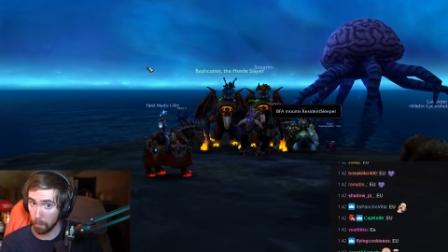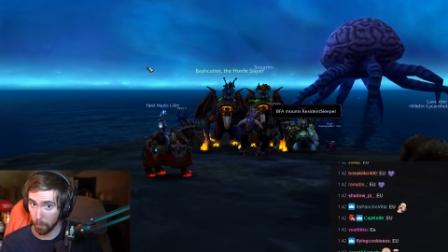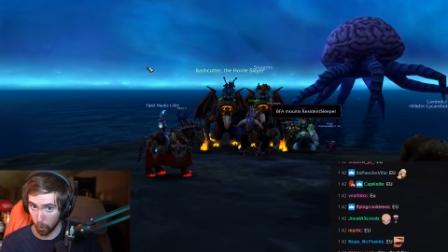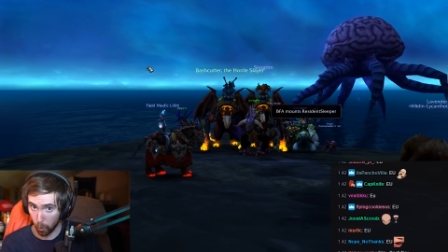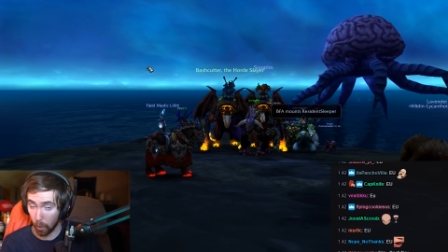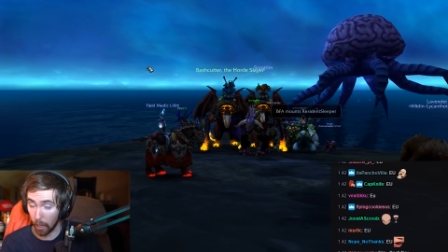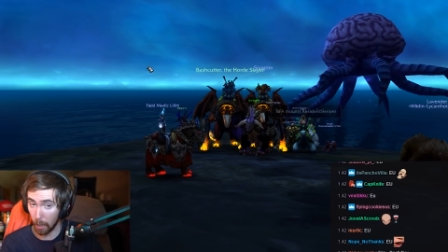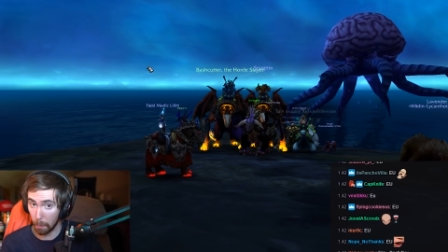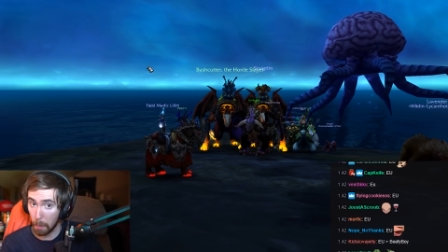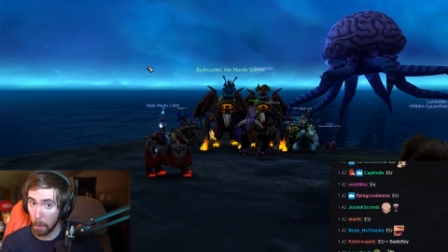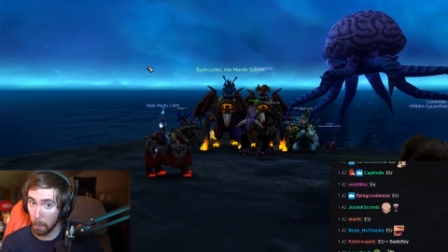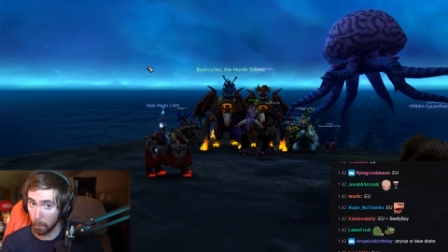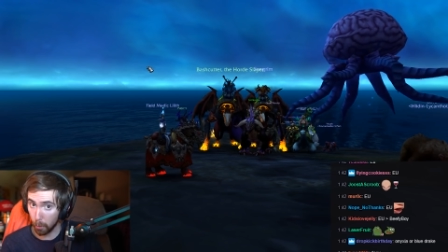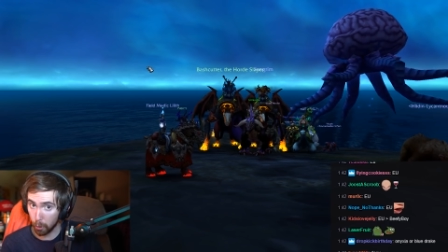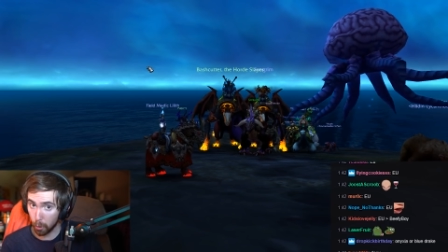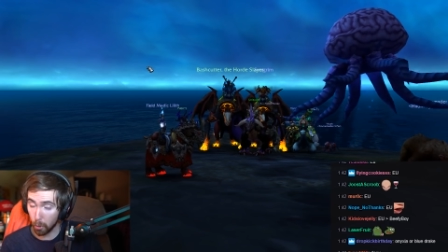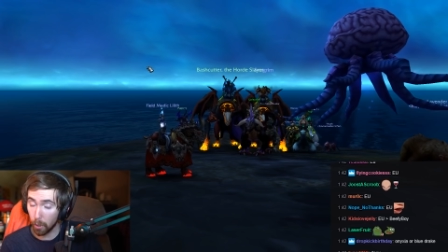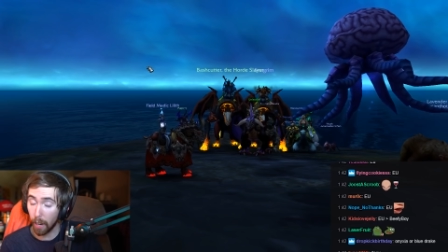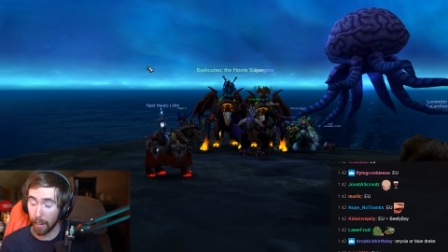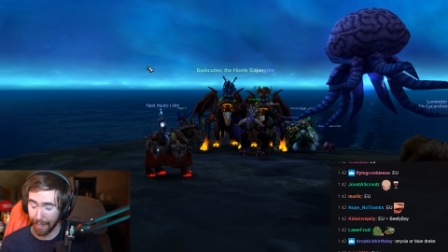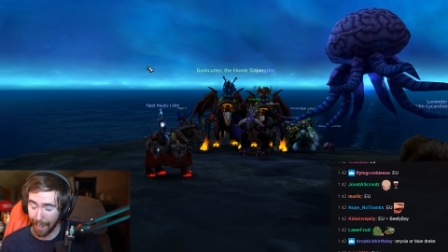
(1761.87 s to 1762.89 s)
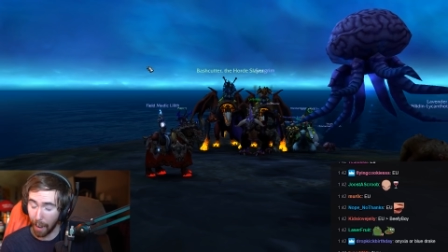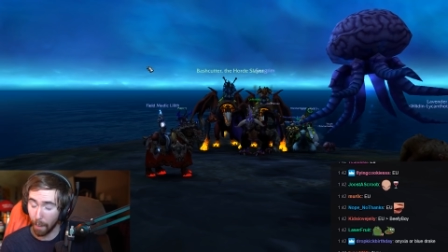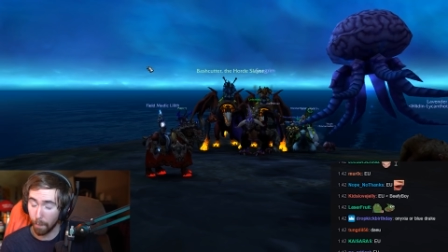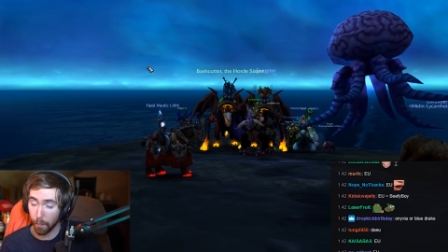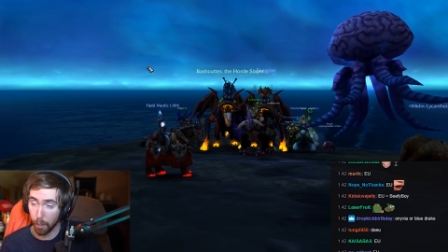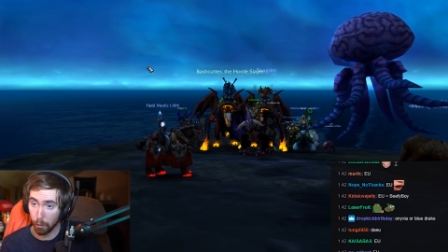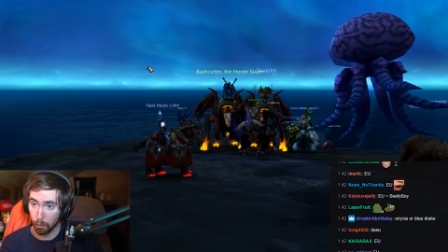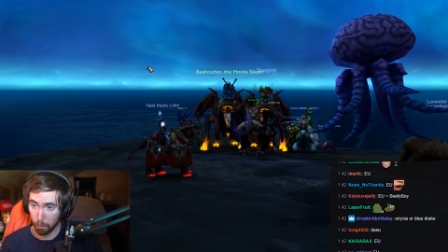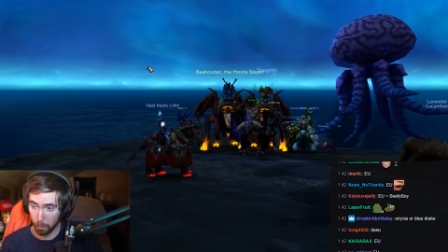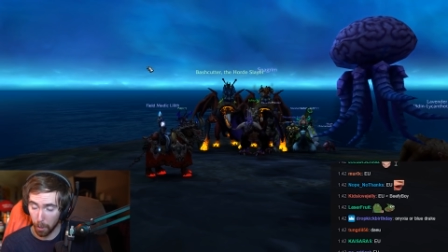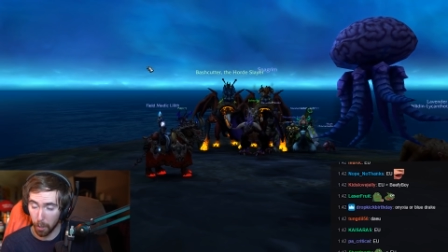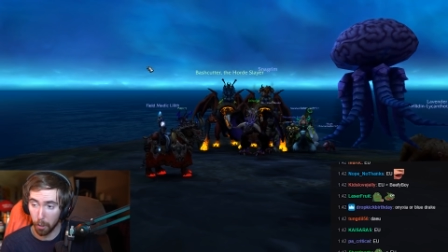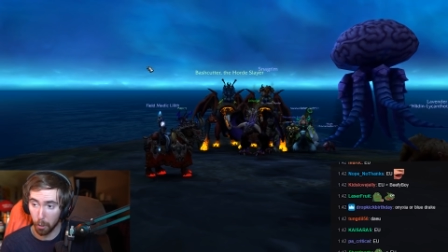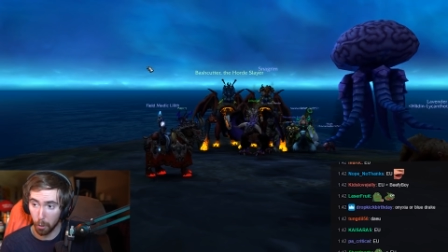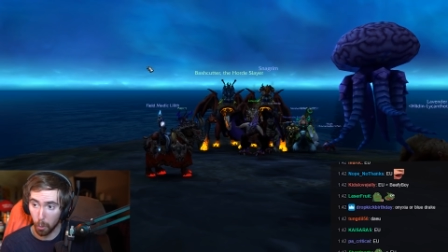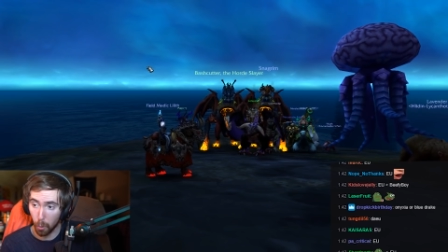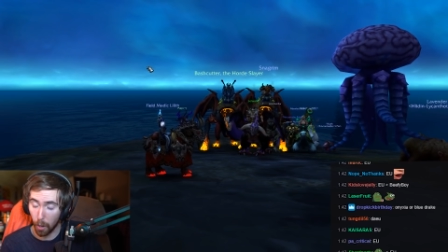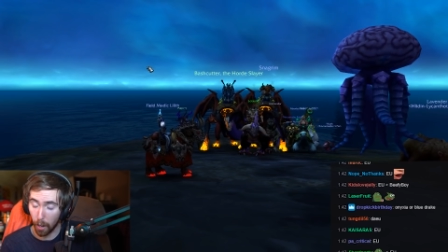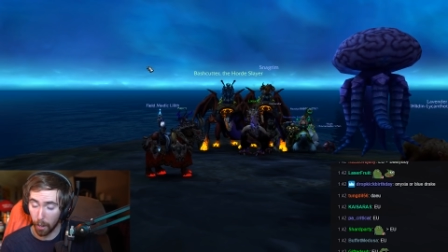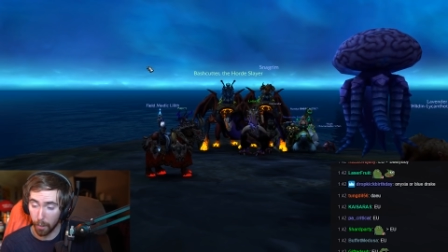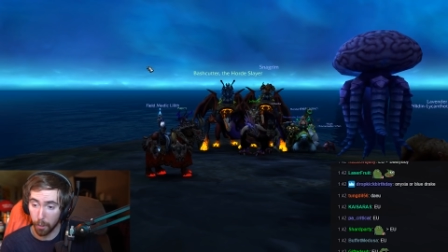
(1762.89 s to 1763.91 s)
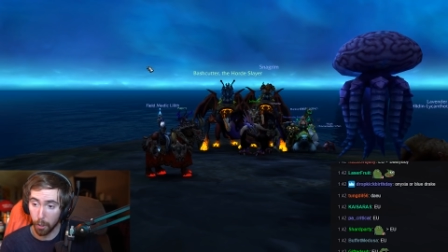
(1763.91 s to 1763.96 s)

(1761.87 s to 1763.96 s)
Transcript: A lot of people do not have this from the new uh,